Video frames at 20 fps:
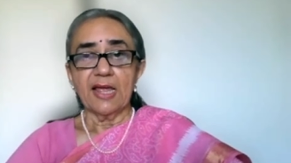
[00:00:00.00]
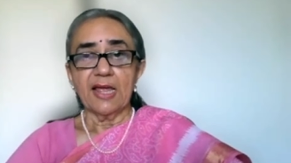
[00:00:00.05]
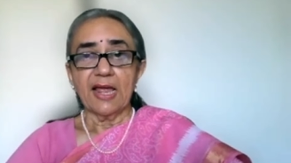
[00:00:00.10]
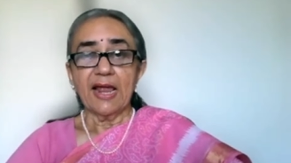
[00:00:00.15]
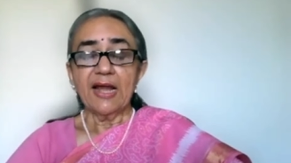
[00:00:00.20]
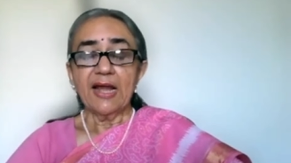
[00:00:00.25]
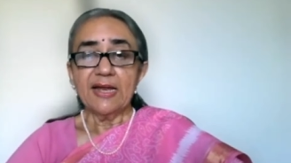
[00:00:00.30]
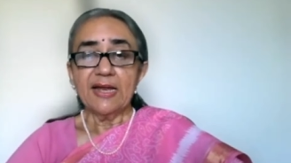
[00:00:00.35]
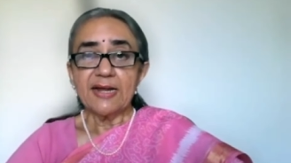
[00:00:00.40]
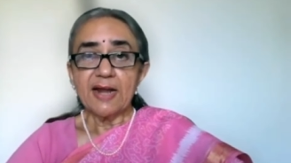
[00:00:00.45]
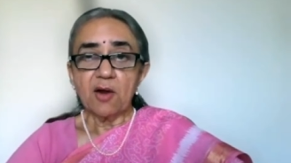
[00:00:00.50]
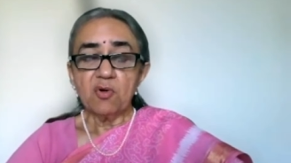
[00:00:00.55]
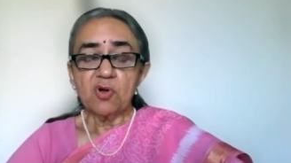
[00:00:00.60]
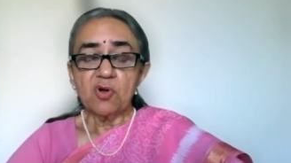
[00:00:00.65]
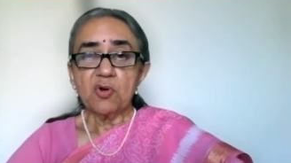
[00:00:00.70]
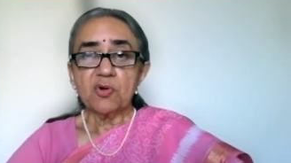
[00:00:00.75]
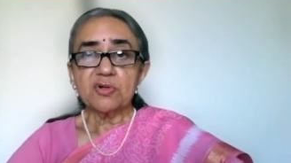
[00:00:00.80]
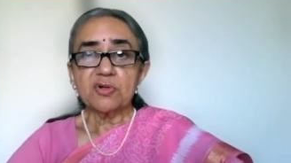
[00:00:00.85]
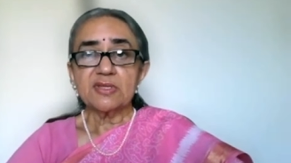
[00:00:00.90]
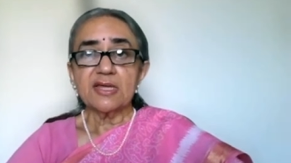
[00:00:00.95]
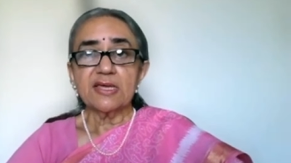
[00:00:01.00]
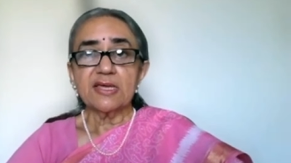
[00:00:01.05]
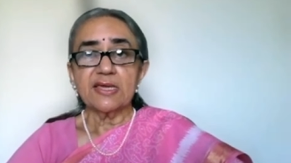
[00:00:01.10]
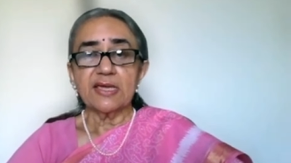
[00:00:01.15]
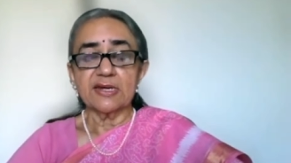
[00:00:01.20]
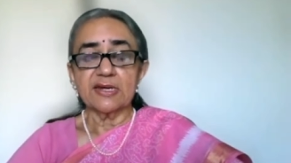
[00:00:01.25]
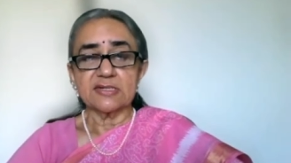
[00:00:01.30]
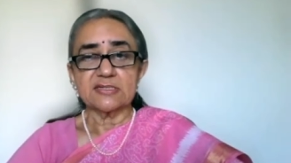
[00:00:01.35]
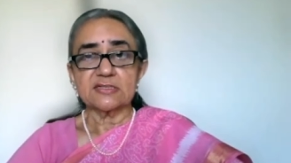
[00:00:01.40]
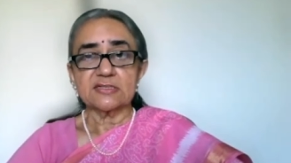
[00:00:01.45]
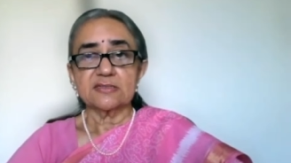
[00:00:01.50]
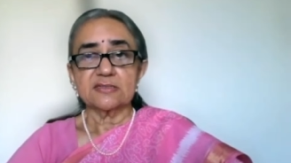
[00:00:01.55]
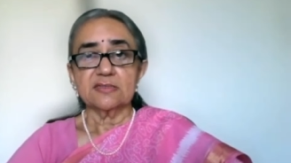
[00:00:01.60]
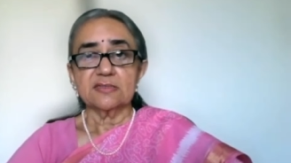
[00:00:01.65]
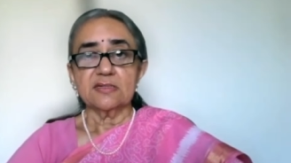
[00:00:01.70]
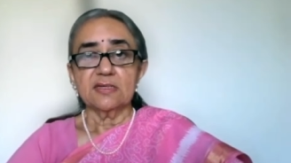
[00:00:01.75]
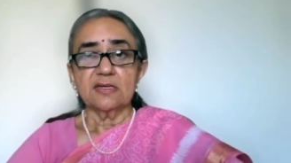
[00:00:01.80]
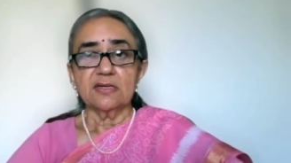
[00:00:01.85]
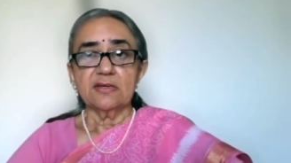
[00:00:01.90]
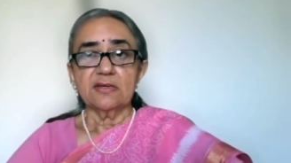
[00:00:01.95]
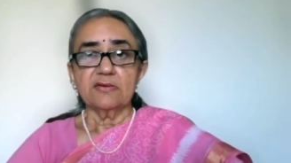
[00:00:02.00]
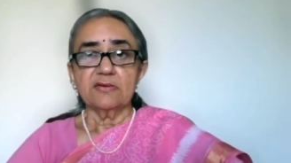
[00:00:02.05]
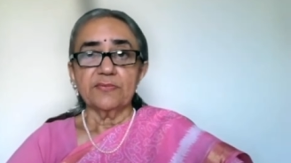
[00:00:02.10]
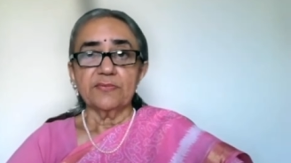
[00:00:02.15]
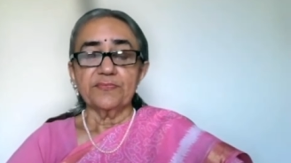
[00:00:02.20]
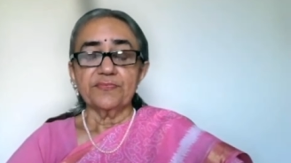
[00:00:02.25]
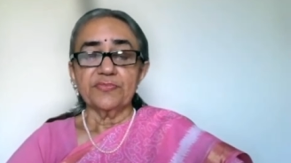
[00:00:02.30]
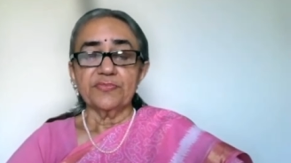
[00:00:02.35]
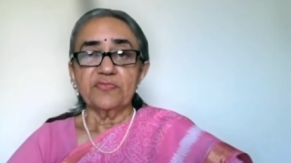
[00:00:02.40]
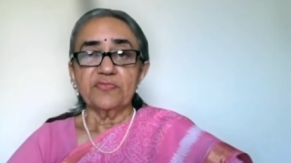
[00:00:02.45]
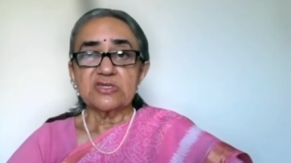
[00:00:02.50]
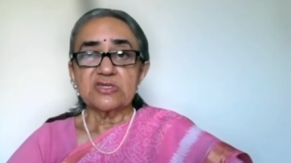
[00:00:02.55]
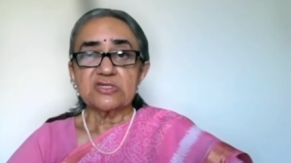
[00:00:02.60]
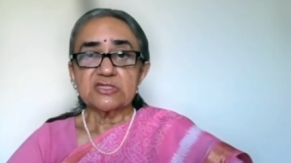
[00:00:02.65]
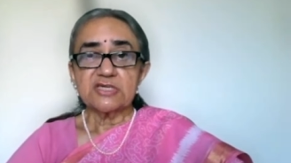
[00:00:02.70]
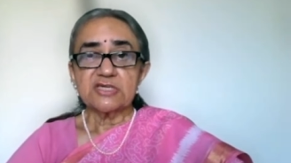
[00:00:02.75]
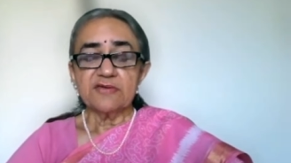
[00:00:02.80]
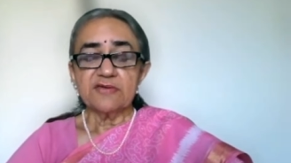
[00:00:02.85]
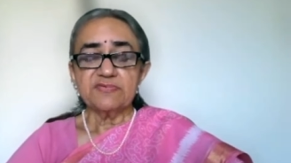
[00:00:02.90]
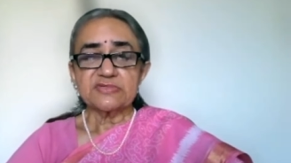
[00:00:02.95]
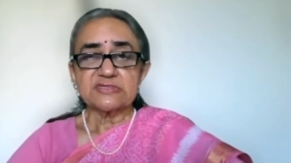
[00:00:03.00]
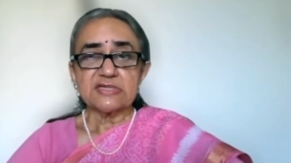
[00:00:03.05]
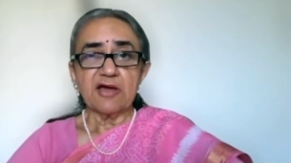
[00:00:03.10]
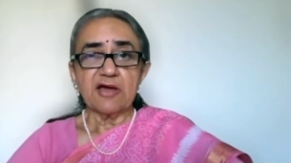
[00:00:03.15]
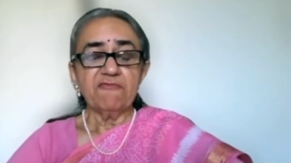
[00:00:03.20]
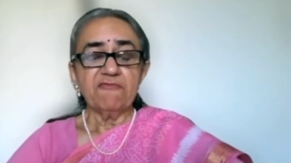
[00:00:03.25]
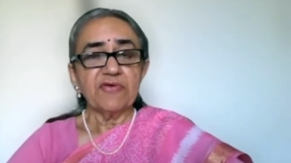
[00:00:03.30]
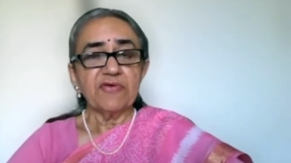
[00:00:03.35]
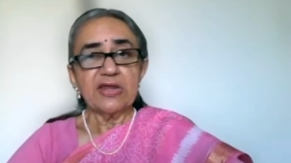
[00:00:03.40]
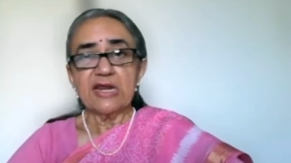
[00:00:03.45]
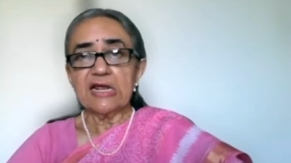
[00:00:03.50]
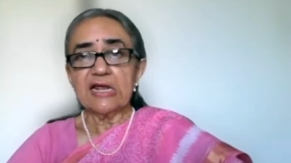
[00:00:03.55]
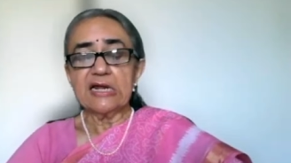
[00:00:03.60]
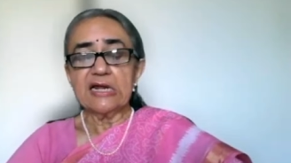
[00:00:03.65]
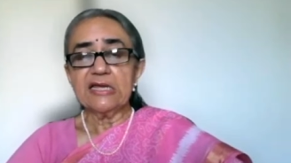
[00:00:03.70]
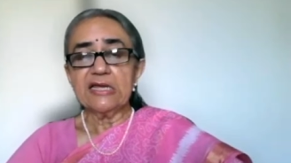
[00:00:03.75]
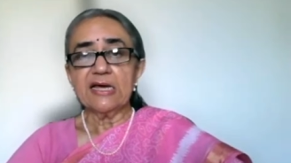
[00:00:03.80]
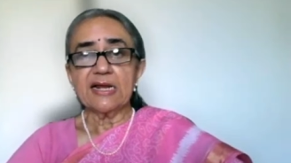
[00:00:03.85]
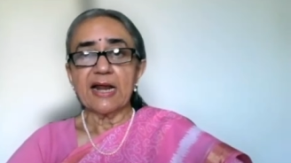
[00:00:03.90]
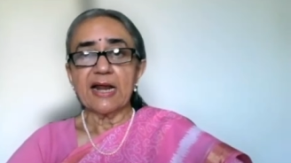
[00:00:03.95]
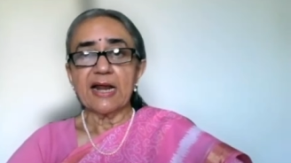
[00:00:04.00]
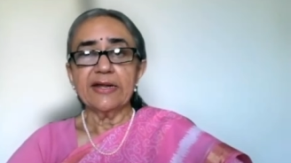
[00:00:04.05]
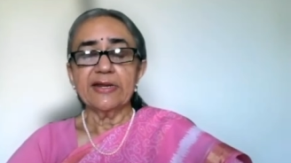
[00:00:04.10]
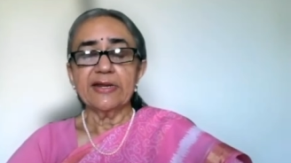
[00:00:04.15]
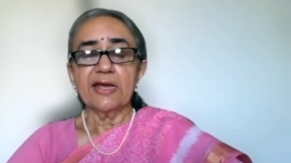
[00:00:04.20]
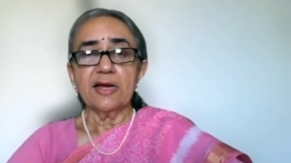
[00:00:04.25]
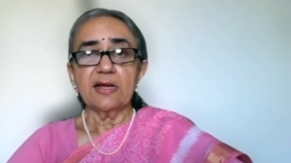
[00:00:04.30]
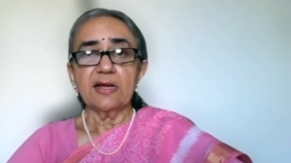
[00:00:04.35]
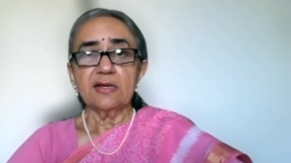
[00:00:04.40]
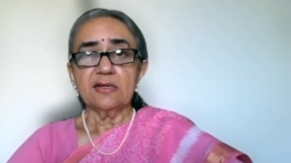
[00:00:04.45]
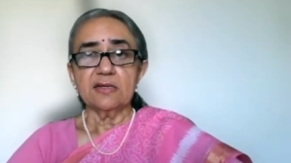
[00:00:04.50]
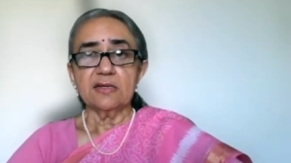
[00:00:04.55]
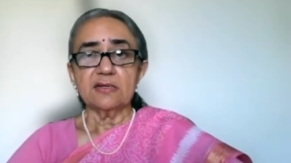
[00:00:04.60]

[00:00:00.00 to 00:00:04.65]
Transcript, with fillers: and download the kit, which gives a very clear idea